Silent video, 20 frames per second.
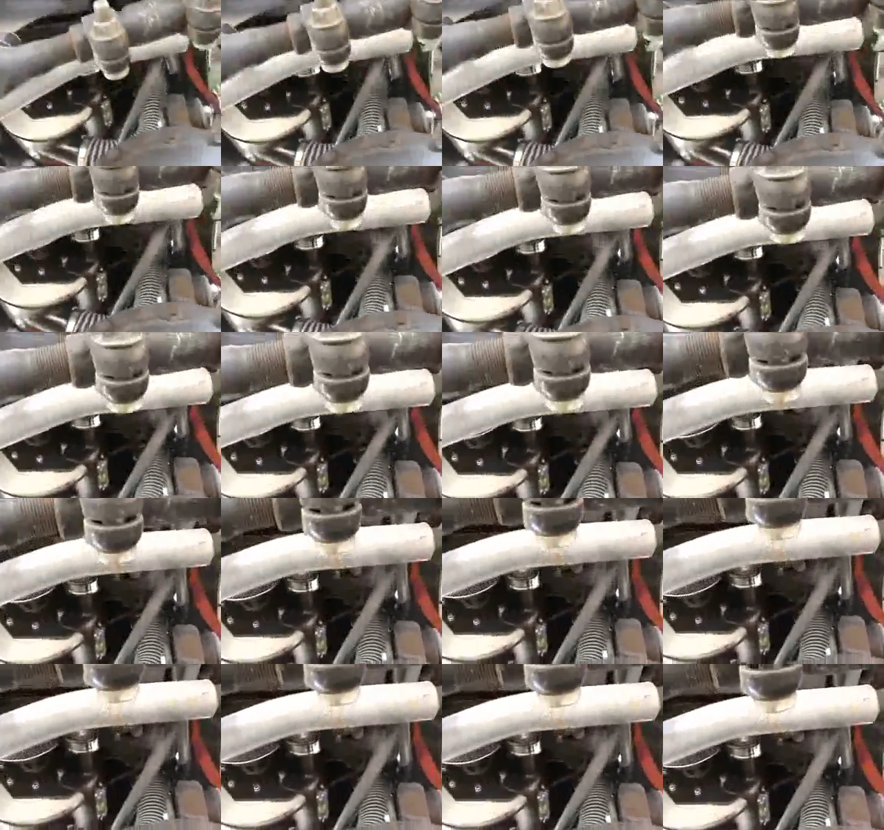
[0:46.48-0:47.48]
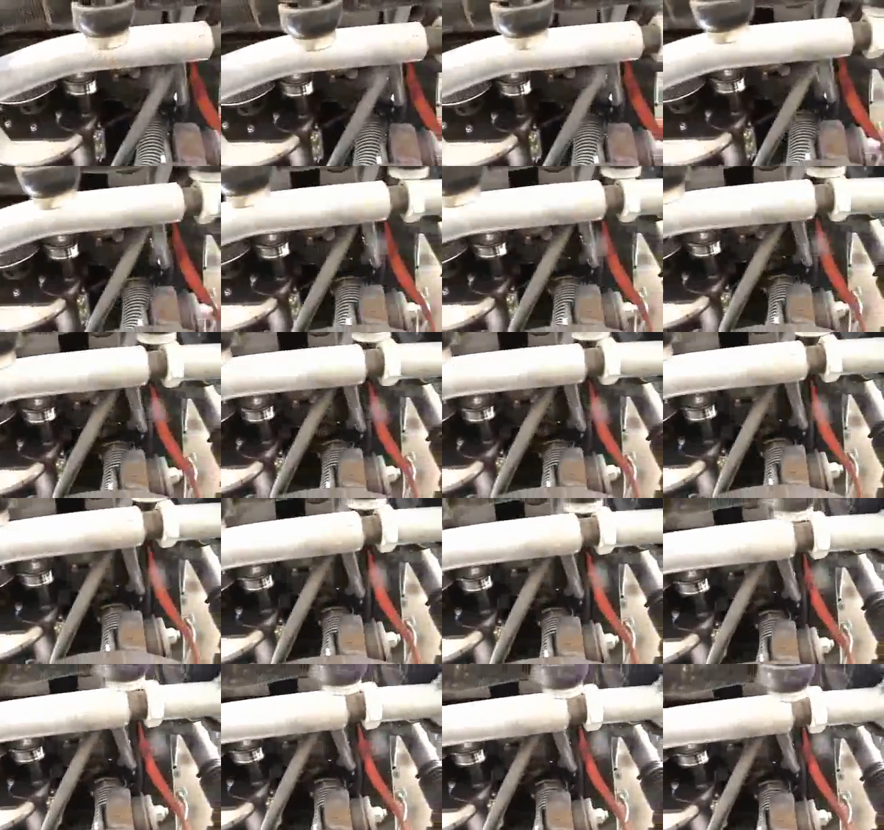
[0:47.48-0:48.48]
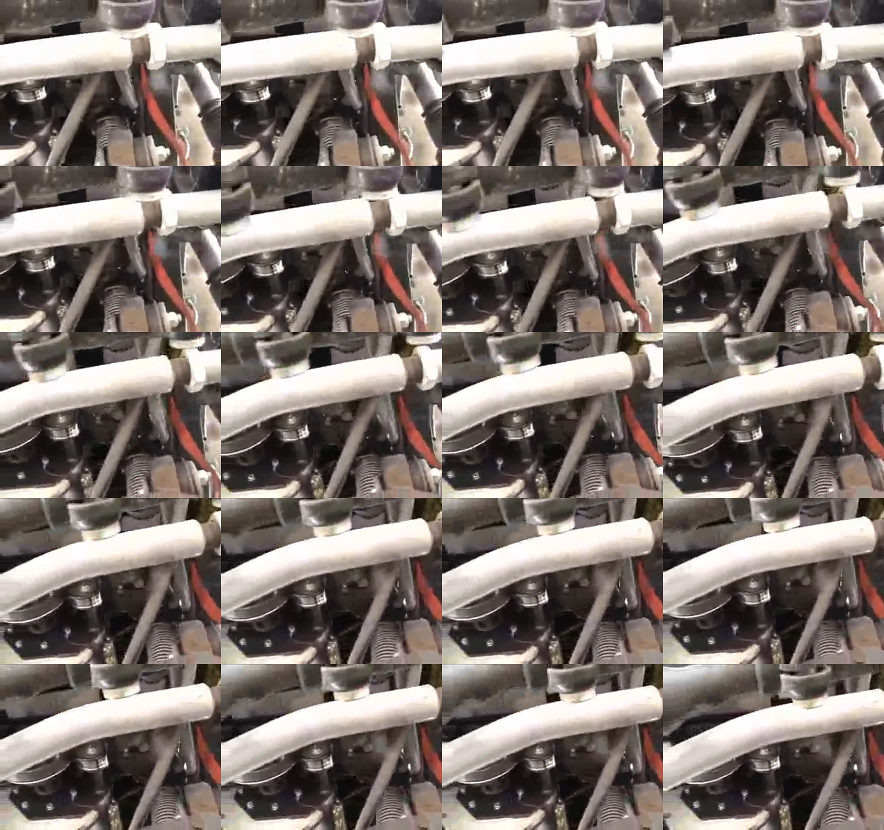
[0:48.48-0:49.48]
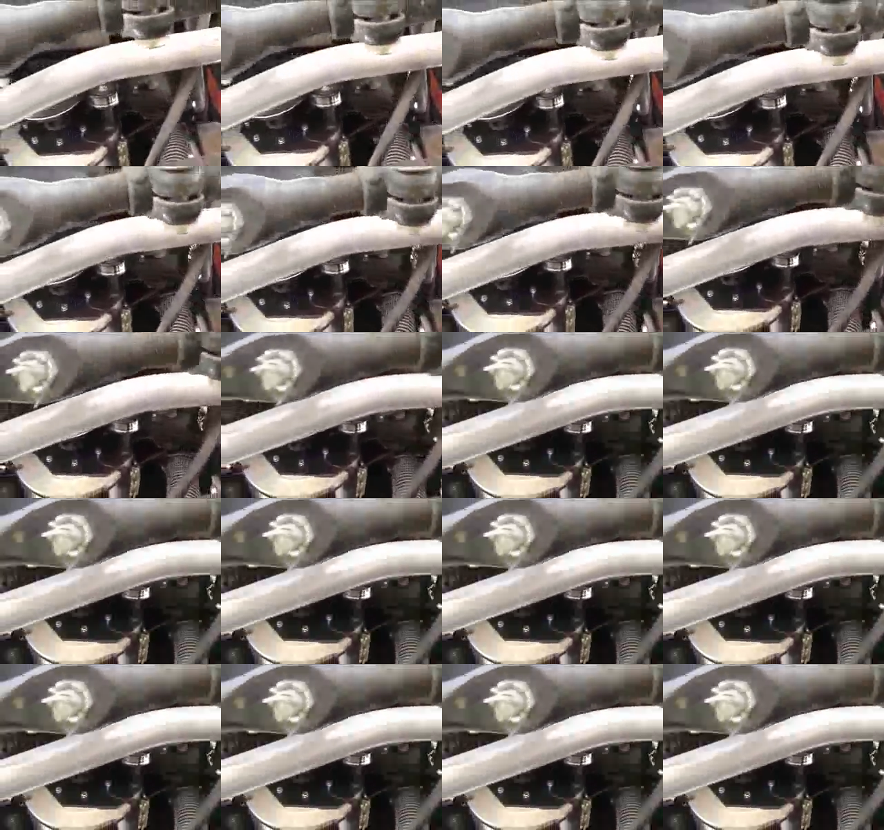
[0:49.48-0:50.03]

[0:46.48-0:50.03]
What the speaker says: [unreadable: no face in view]